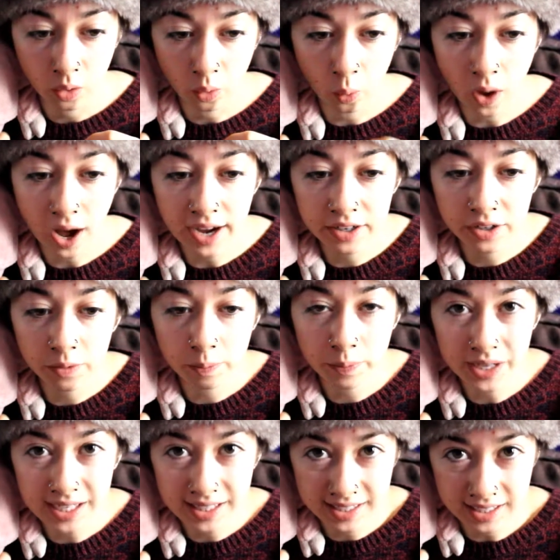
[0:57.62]
why do
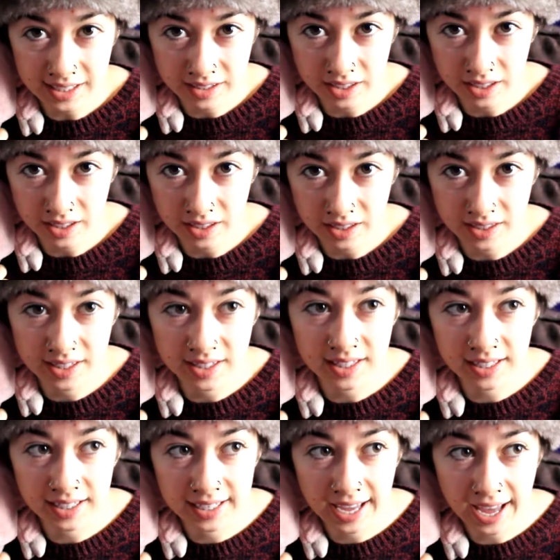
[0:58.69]
meat eaters
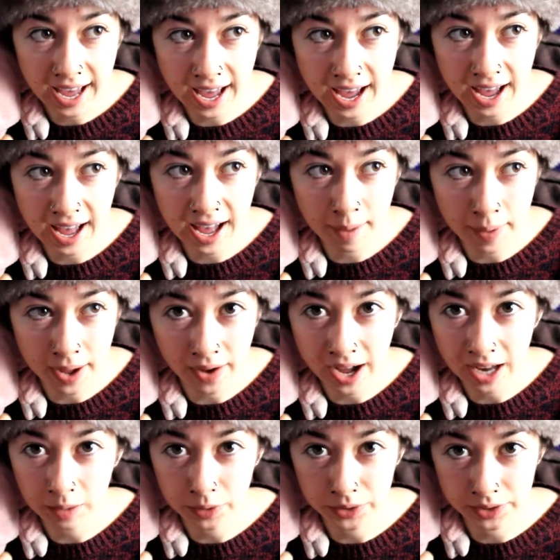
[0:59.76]
care
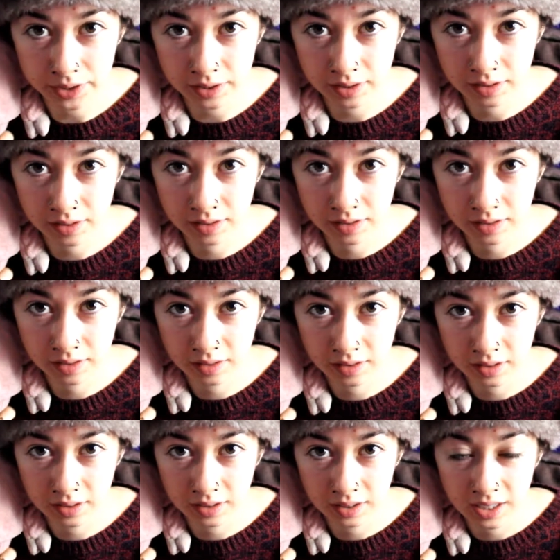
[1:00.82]
about animals?
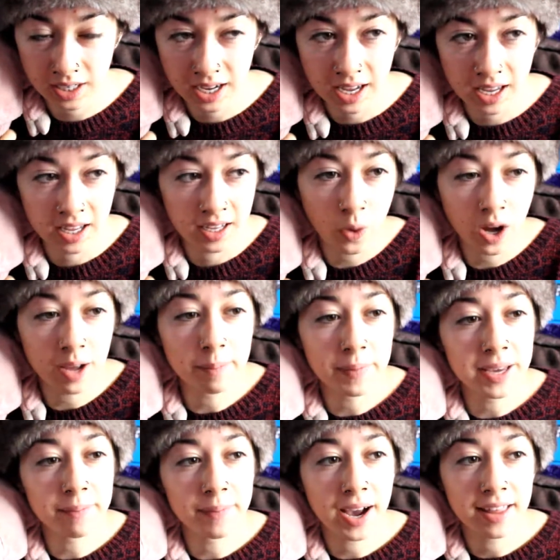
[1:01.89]
What I
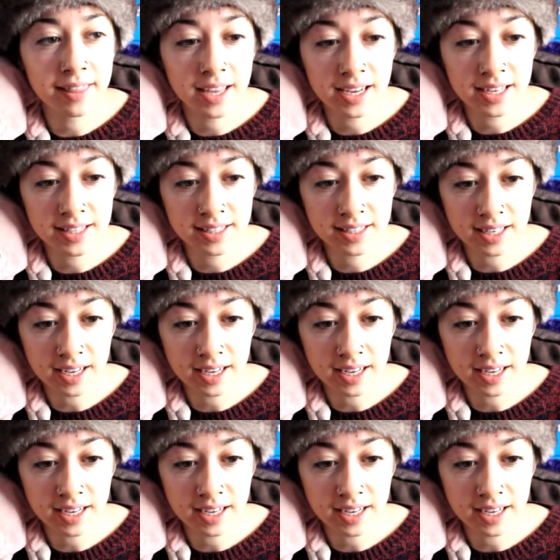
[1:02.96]
mean by this